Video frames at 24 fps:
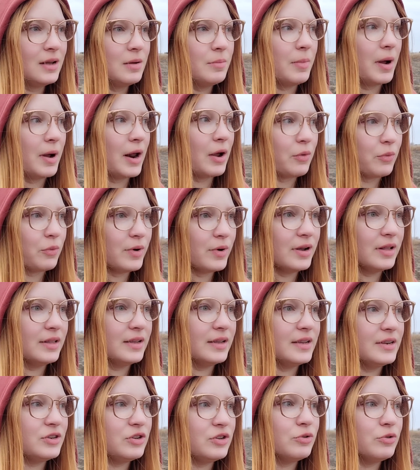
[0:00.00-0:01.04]
but I
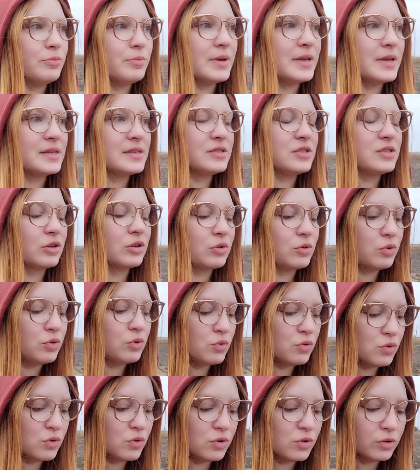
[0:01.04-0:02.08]
really do miss the
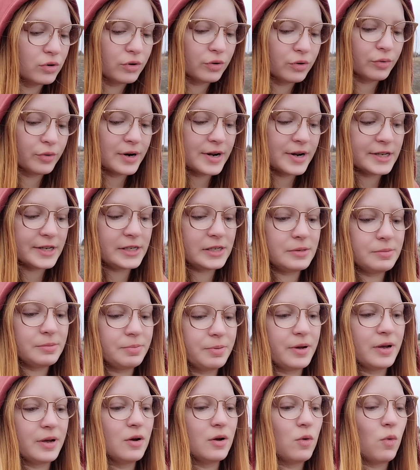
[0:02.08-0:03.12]
cool, crisp,
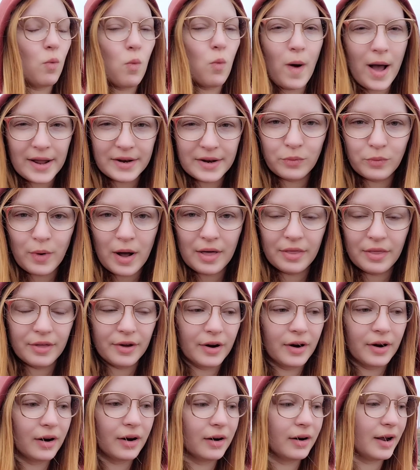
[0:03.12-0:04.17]
wet
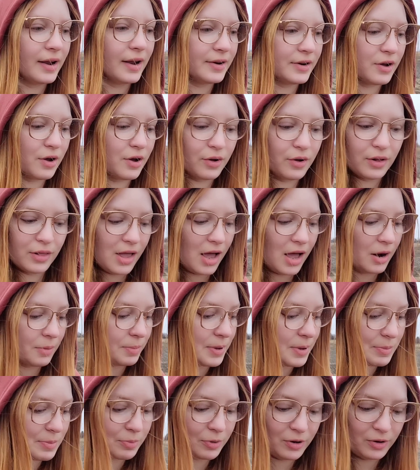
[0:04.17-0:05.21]
weather. I know a lot of
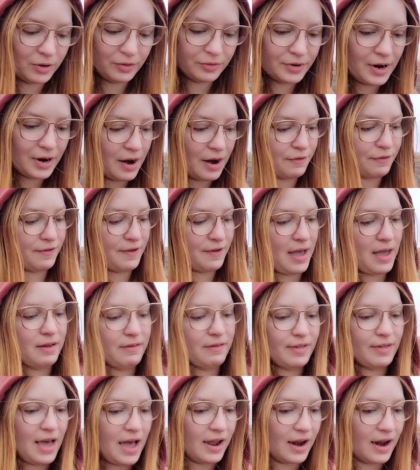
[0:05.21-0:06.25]
people are not a fan of
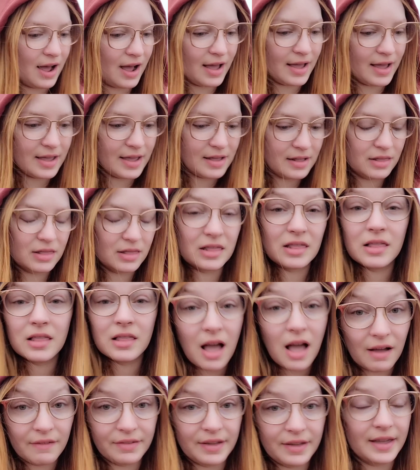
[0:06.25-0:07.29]
that. I
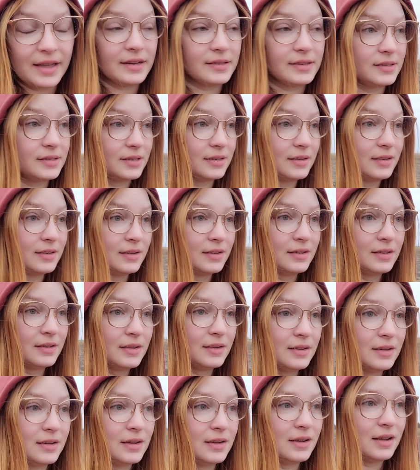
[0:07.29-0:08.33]
love it.
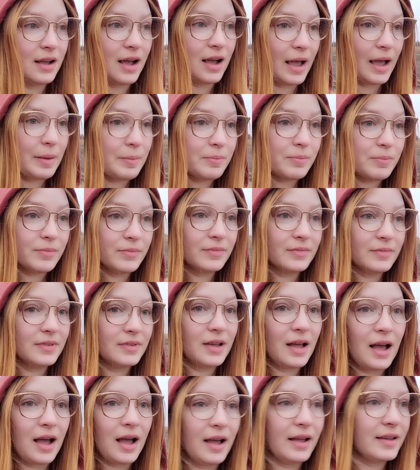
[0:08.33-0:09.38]

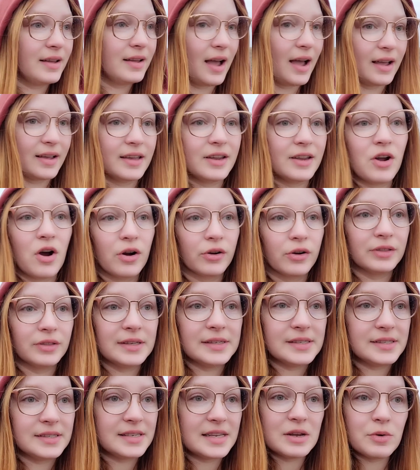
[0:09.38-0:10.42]
I can hardly
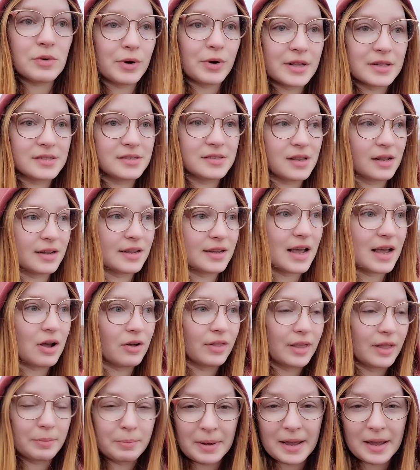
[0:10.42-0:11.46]
see when it's sunny out.
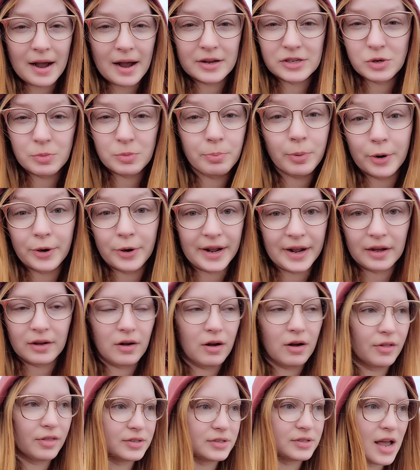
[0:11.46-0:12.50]
Like, my eyes are burning
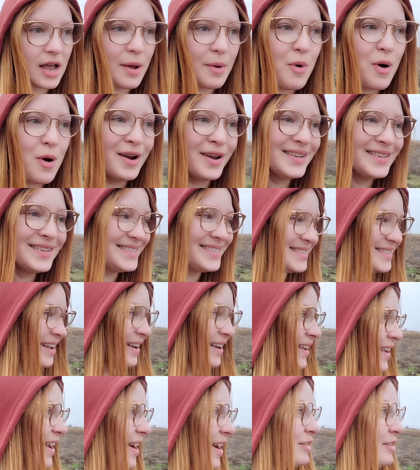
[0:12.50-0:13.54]
all the time when it's
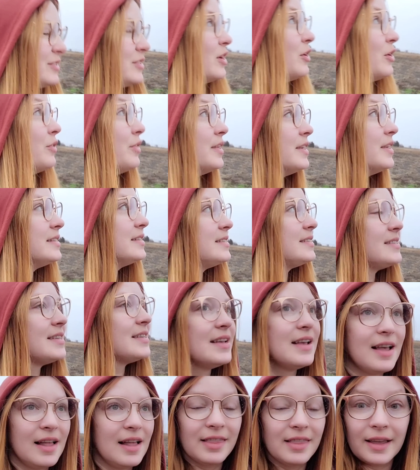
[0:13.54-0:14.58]
sunny out. So this,
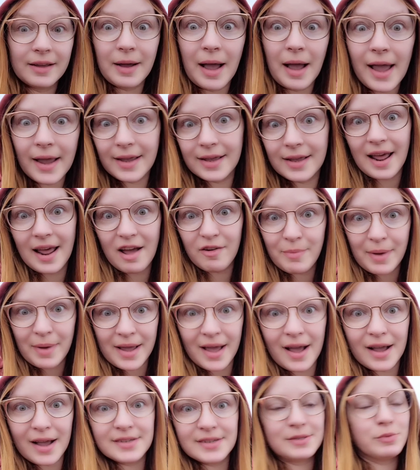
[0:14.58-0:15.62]
like, I can have my
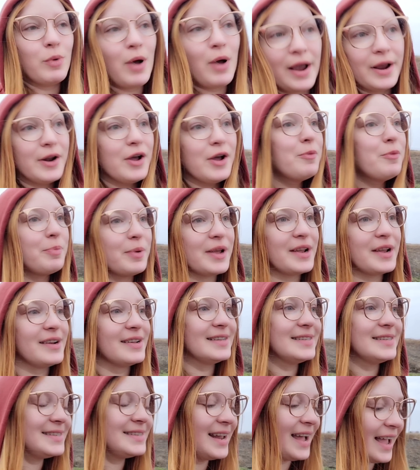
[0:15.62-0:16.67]
eyes wide open.
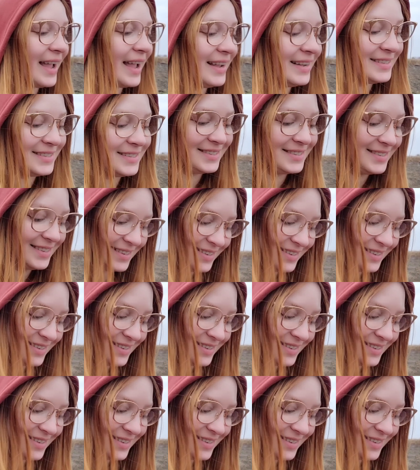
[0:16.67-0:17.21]
It's nice.